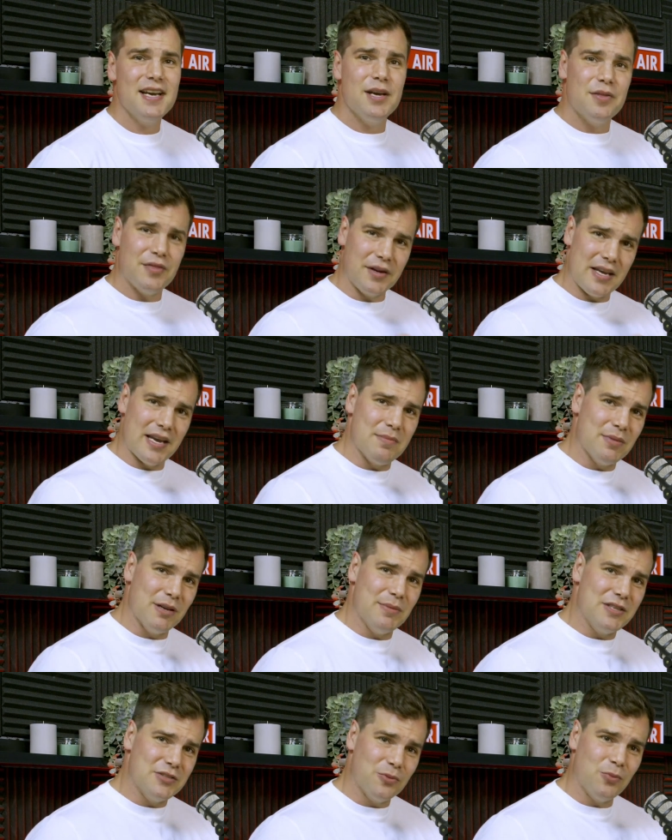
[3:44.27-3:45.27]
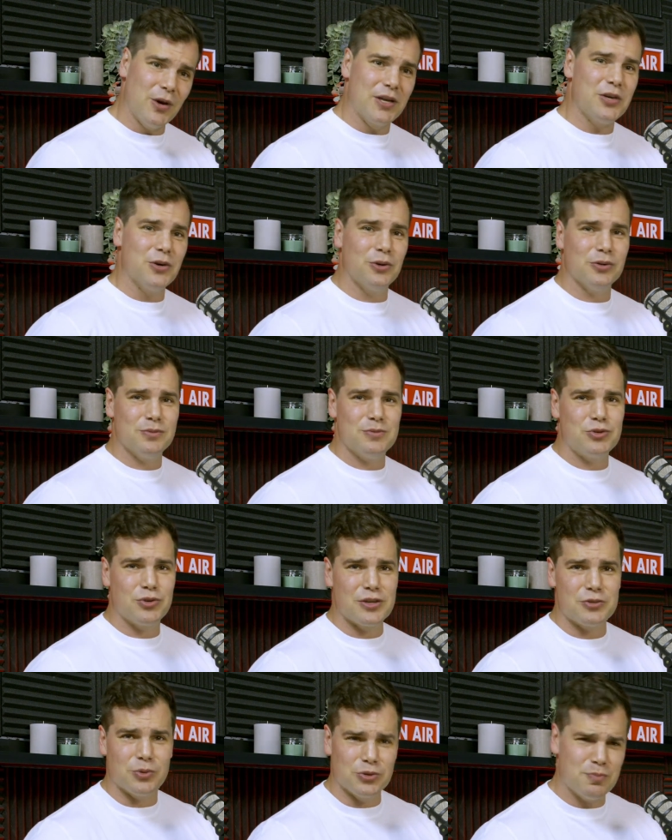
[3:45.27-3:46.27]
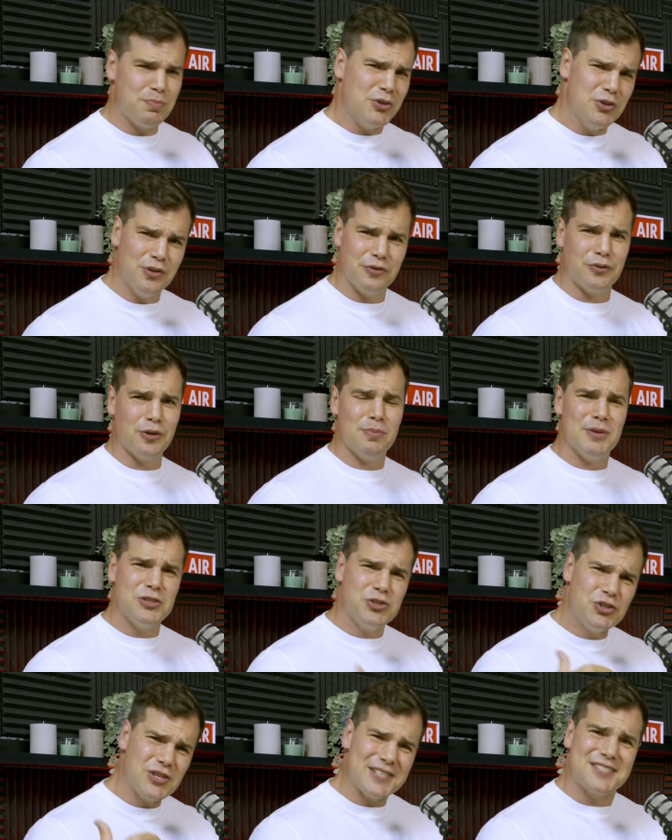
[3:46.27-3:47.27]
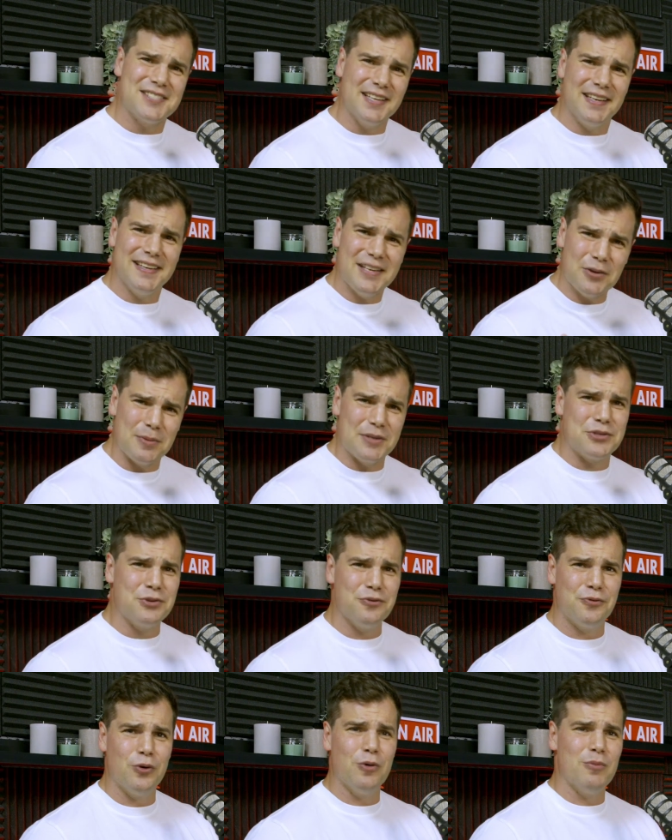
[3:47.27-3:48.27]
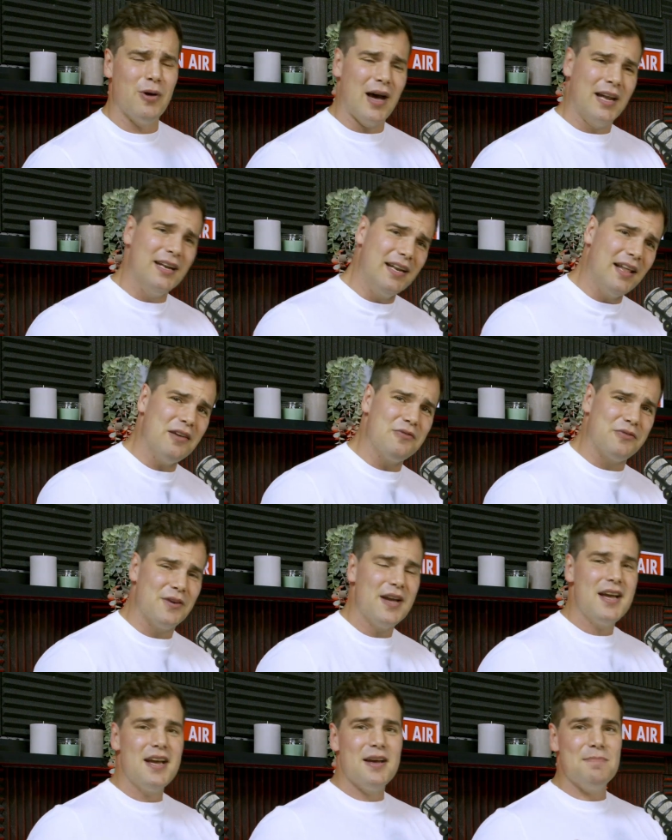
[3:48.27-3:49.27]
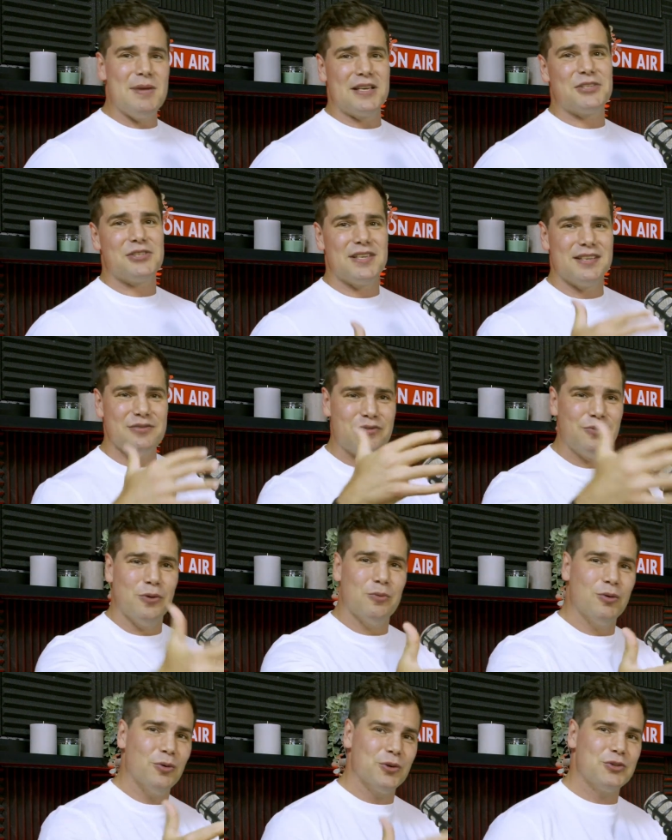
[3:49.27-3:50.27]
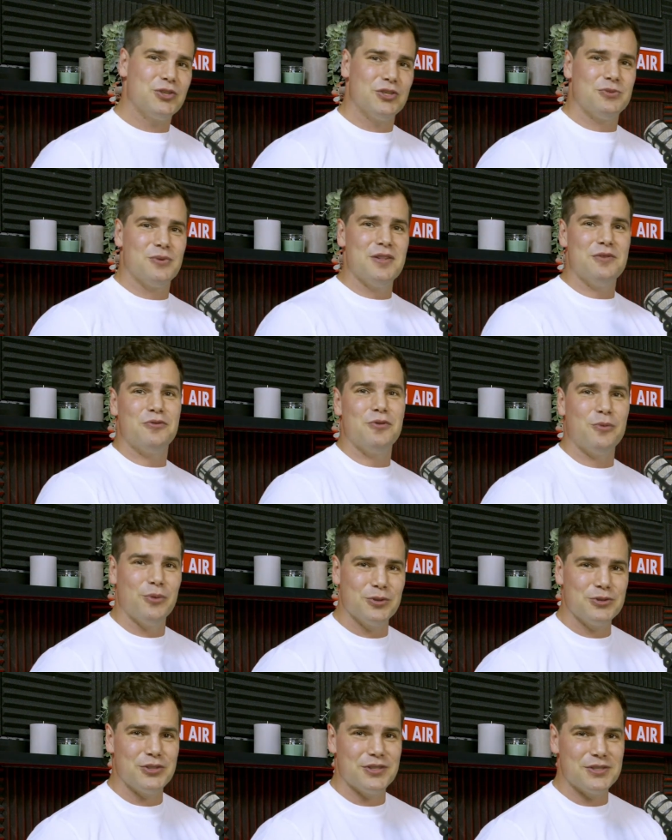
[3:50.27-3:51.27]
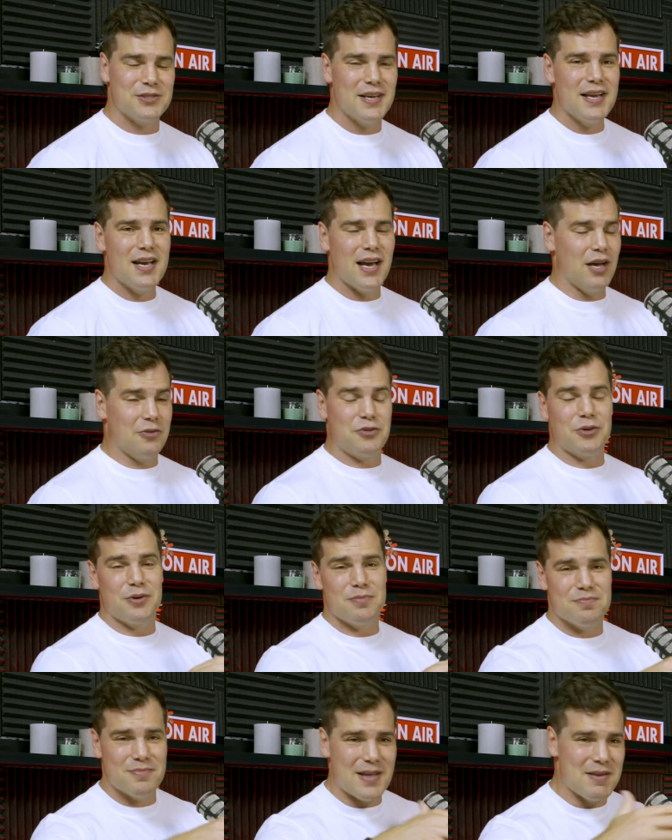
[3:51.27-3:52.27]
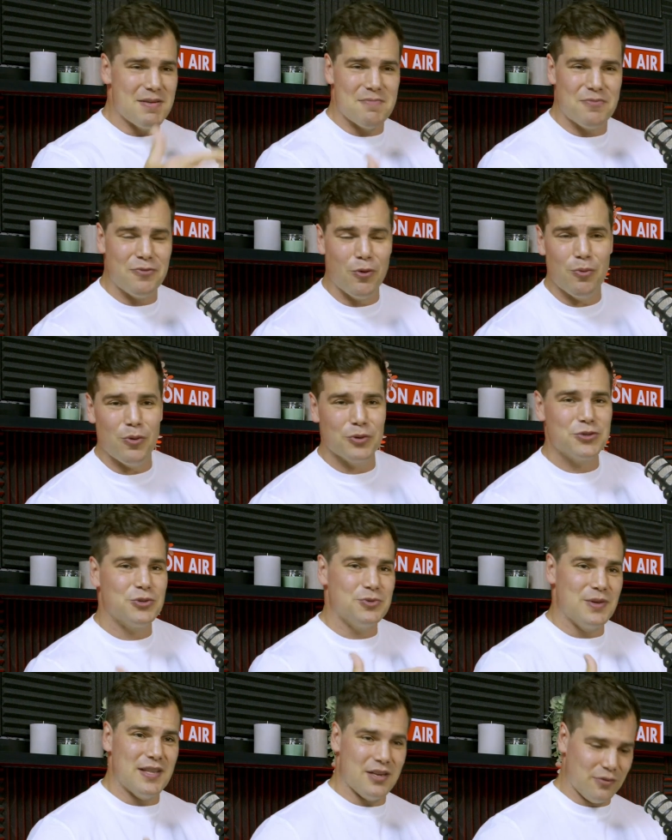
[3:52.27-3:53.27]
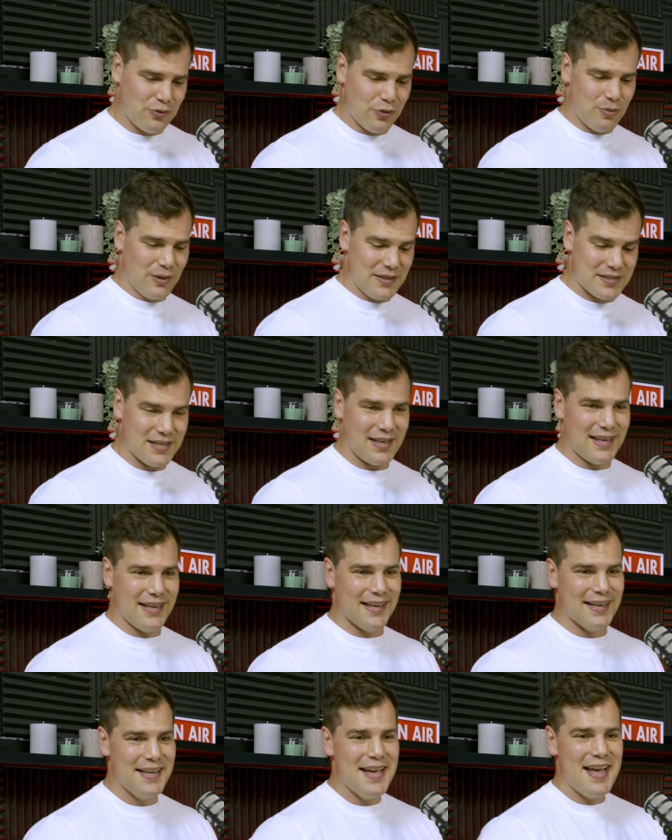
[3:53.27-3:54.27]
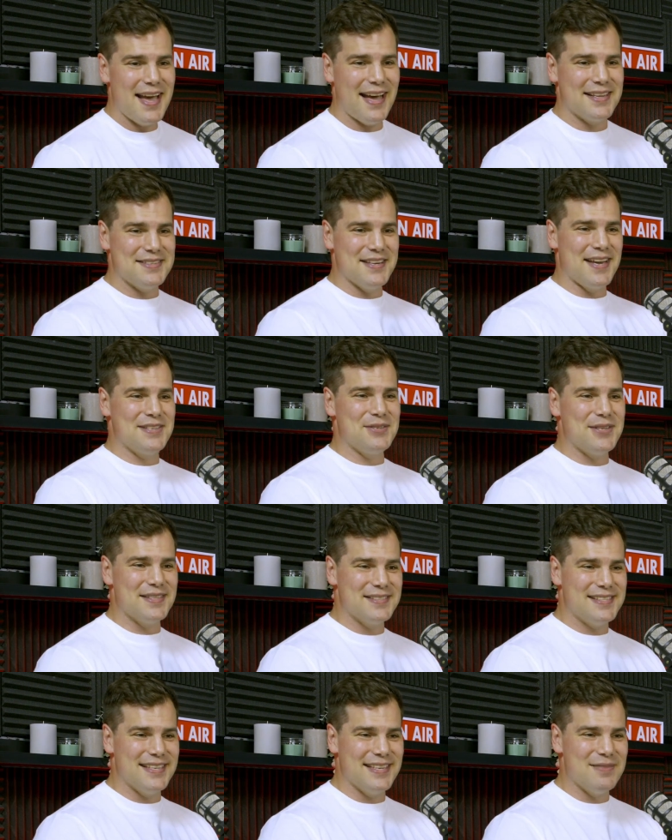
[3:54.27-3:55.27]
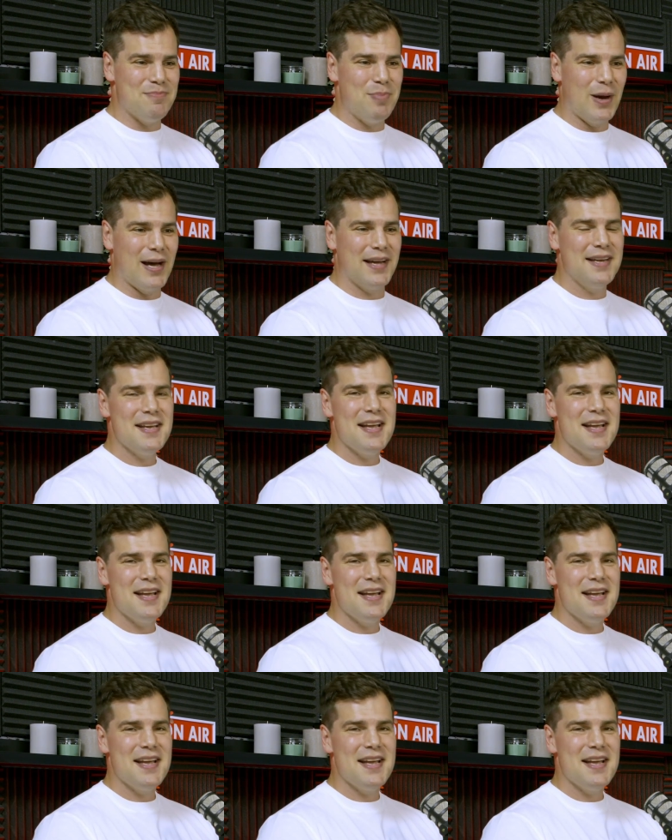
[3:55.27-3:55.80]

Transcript: 38mm white gold dress watch. Beautiful, but just a little bit too formal. I love mixing formal watches with informal watches. Formal watches with informal attire, as you can see. But